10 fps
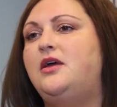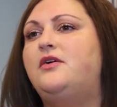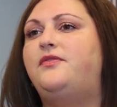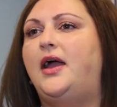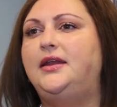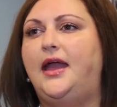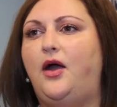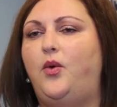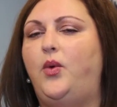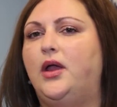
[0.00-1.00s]
find
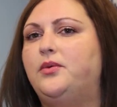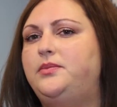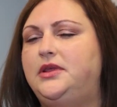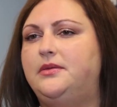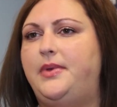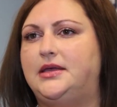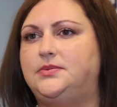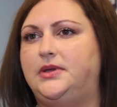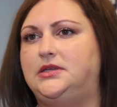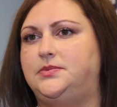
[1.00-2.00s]
out where would be the
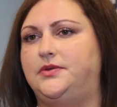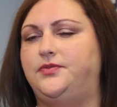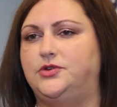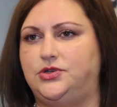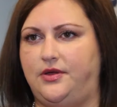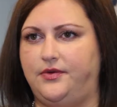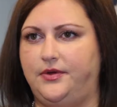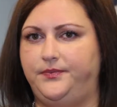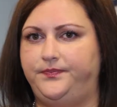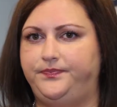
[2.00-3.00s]
best placement for Trevor.